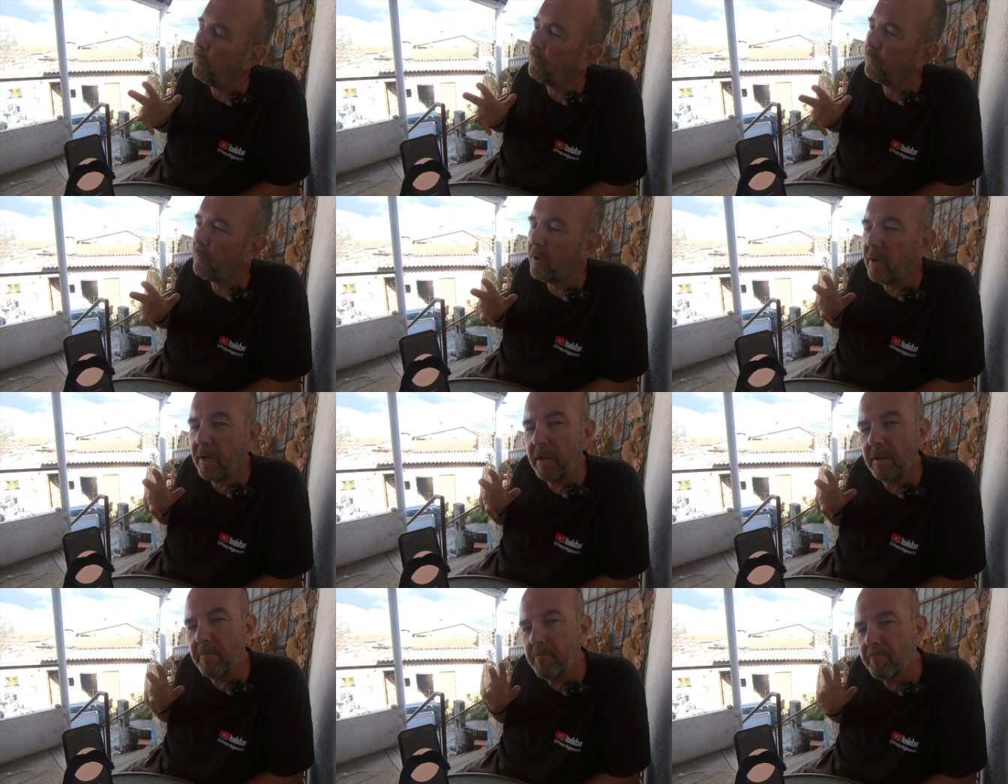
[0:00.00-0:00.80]
or
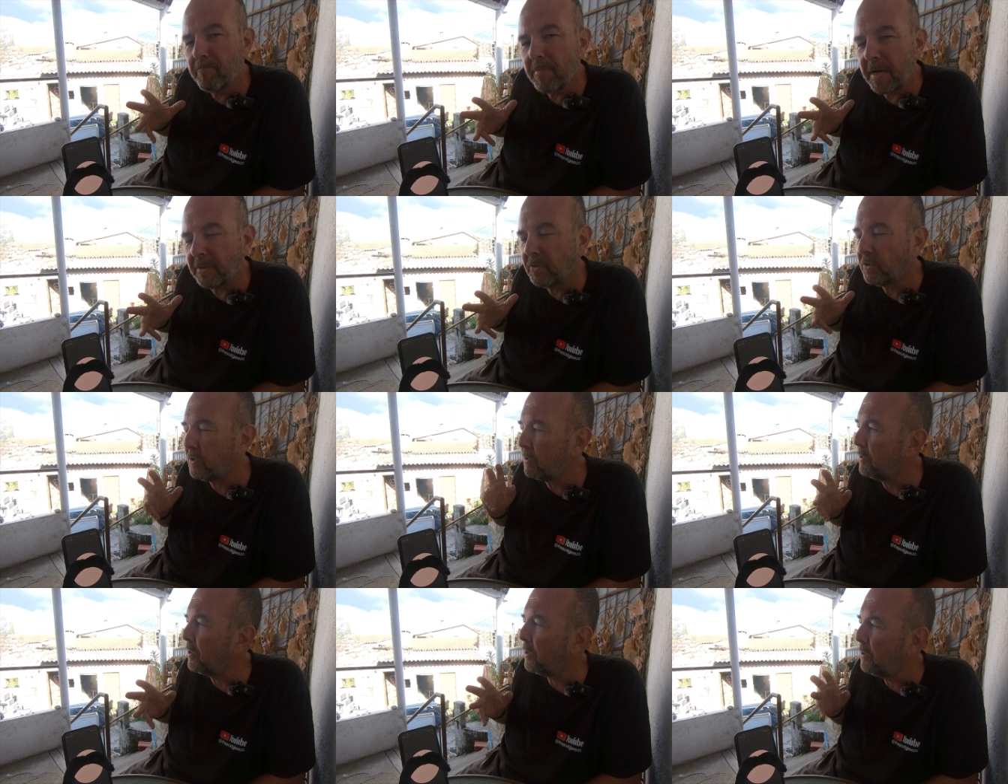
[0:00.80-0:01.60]
three
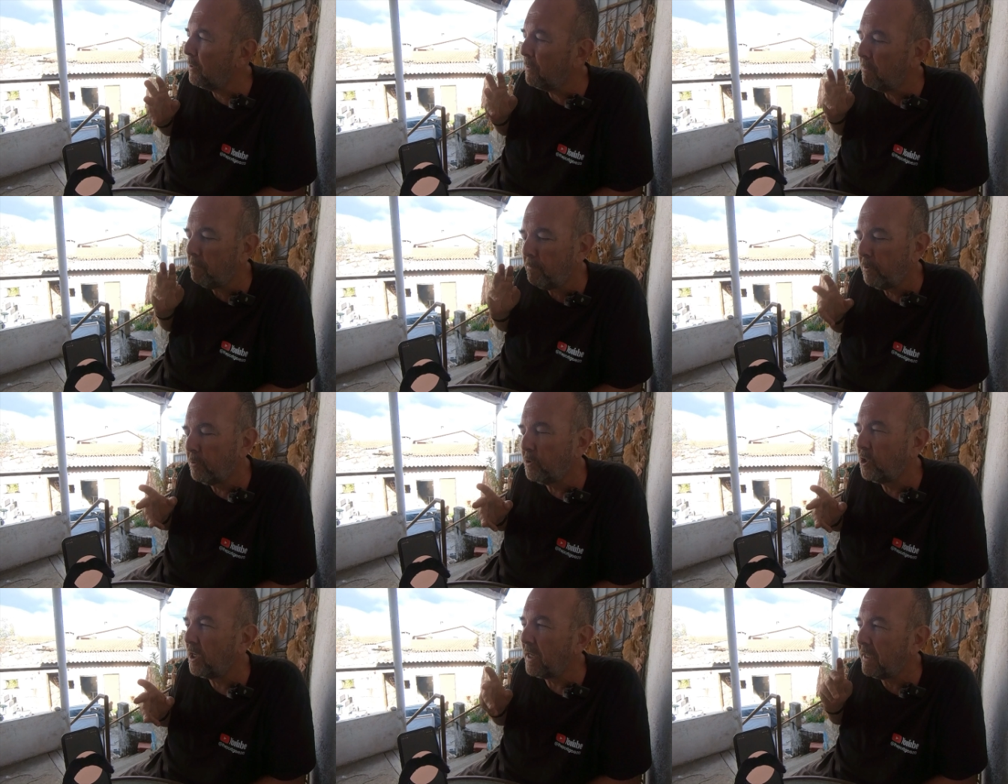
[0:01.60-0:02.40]
must know
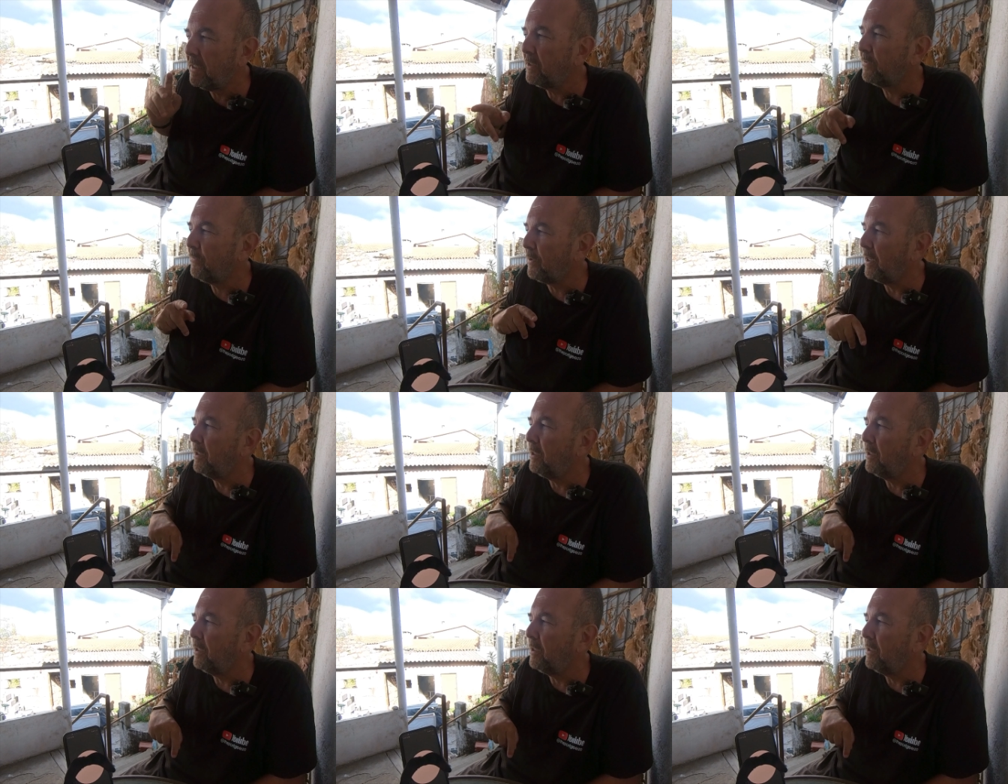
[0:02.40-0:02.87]
Portuguese